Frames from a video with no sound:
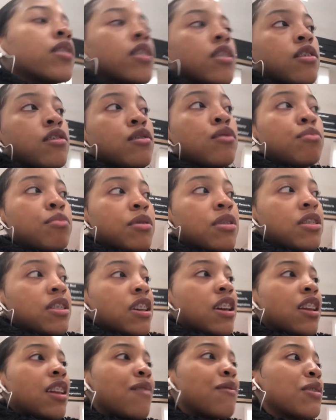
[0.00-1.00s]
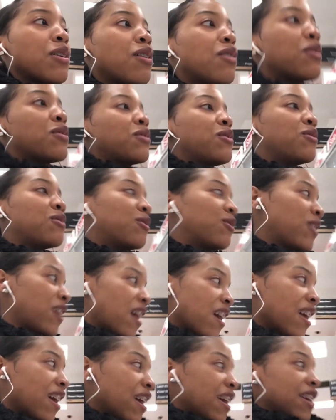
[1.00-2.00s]
Super Scent, if y'all know who
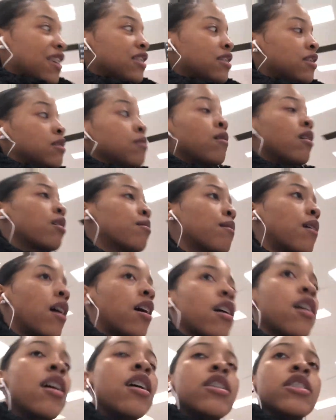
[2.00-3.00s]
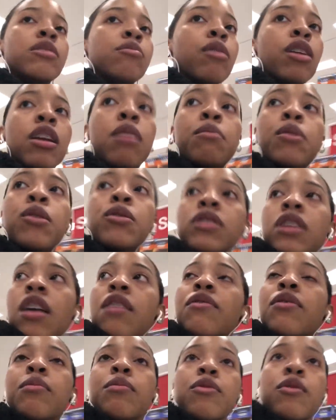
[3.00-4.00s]
that is. She's one of the most
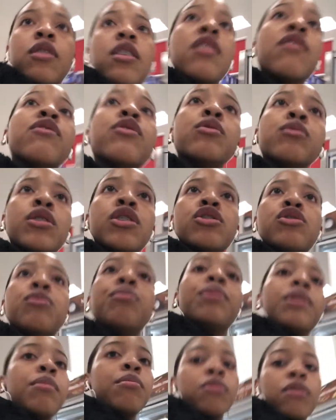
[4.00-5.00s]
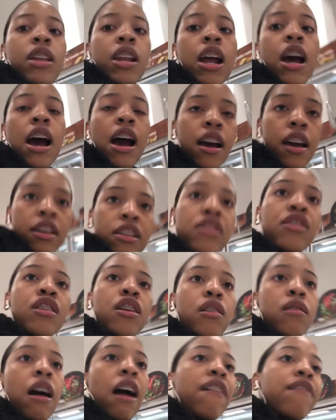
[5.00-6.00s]
influential people that I
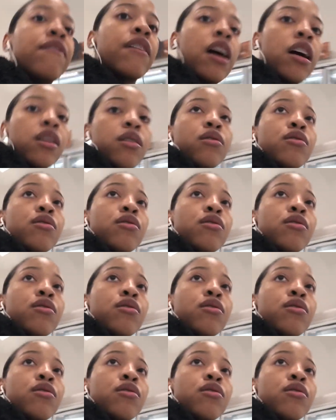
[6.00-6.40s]
know. I follow